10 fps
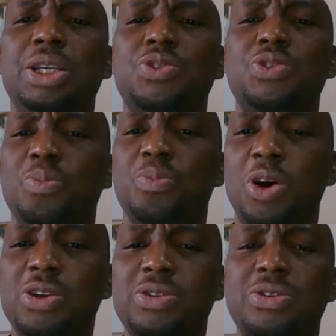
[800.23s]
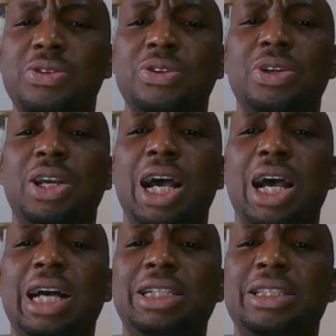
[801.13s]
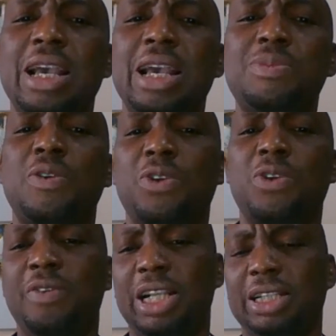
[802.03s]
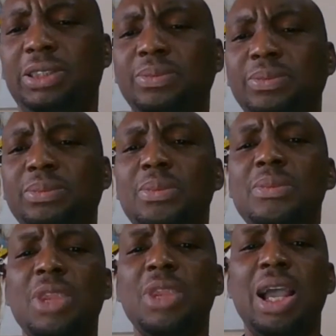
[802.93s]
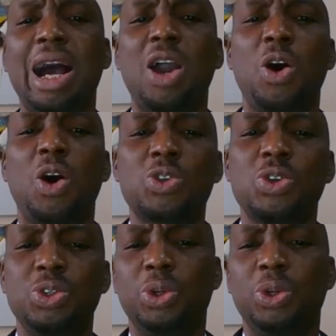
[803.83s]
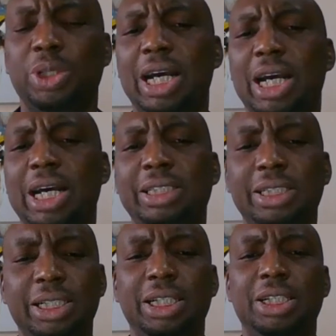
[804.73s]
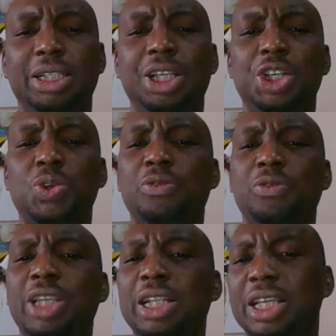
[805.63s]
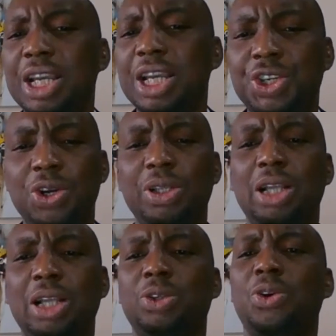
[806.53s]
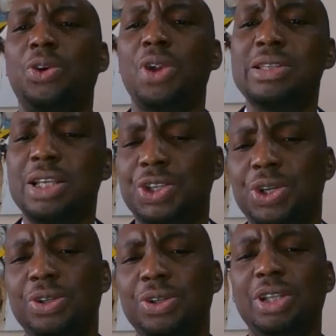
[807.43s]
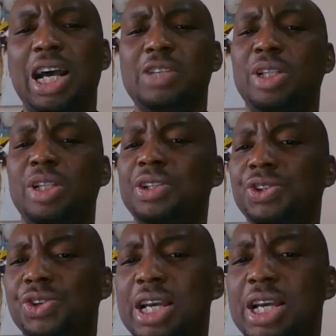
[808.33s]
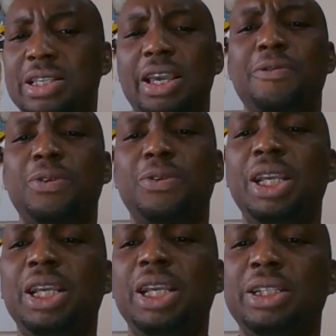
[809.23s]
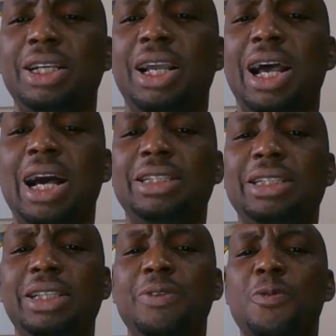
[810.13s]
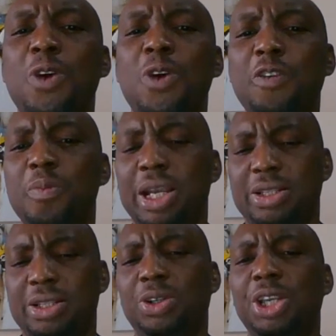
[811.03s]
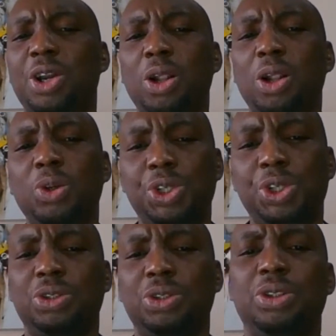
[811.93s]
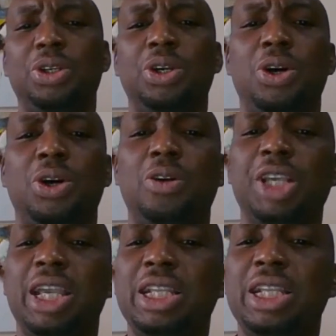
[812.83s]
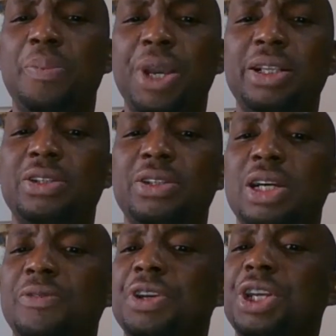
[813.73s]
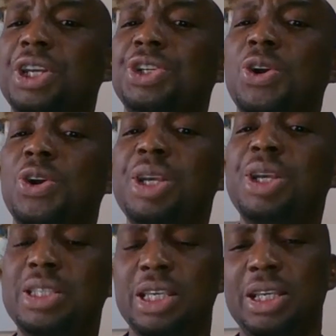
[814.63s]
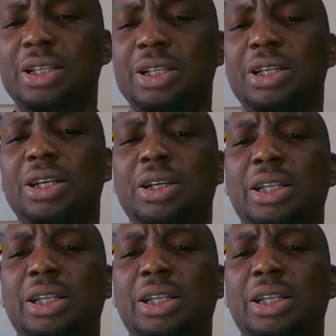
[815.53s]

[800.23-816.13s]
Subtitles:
is robust. And in terms of governance, I also know that the issue of delegation and authorization has been addressed carefully, and the involvement or the inclusion of the independent ratification committee